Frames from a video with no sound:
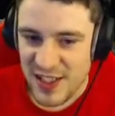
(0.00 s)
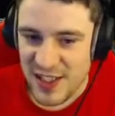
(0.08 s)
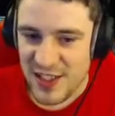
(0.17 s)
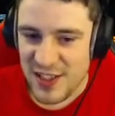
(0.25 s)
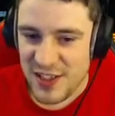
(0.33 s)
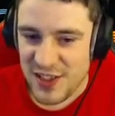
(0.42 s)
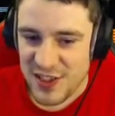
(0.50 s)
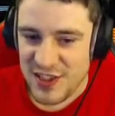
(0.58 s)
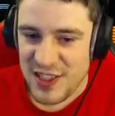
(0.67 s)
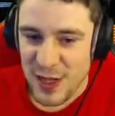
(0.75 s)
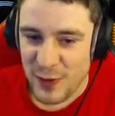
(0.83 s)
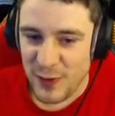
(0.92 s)

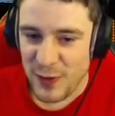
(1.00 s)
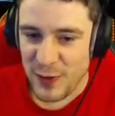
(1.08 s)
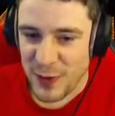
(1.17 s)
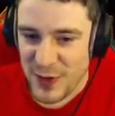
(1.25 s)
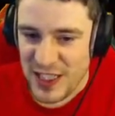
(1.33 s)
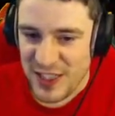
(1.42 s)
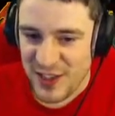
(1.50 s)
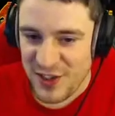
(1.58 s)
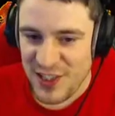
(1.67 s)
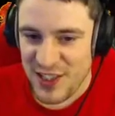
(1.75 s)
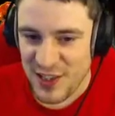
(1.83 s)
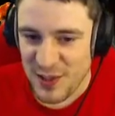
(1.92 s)
Self-learning
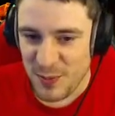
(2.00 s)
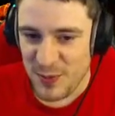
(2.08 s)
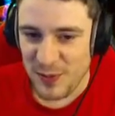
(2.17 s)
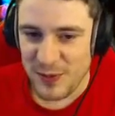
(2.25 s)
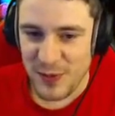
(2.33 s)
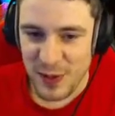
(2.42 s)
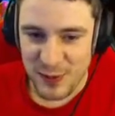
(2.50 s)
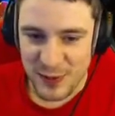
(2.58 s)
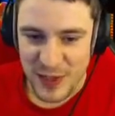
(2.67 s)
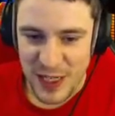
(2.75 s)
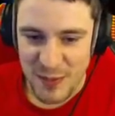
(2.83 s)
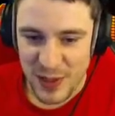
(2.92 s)
system of
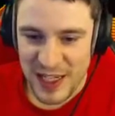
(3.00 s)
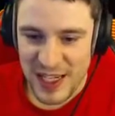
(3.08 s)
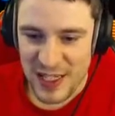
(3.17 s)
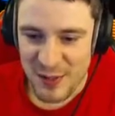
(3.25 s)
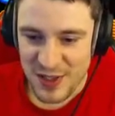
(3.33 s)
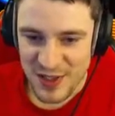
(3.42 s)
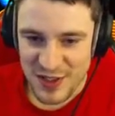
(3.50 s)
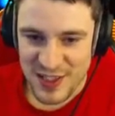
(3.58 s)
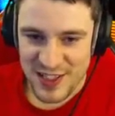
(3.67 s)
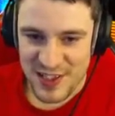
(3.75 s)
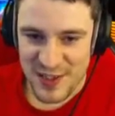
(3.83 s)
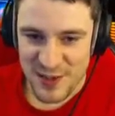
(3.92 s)
gameplay elements.
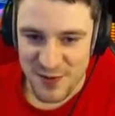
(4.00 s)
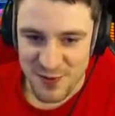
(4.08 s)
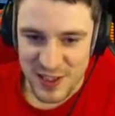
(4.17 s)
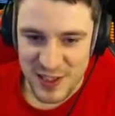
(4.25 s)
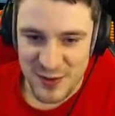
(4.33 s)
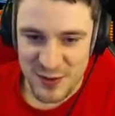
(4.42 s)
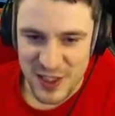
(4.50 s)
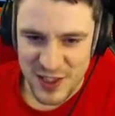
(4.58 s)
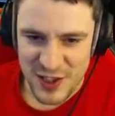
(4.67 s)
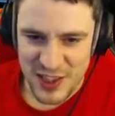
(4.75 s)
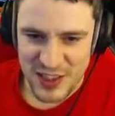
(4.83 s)
That sounds really cool, actually.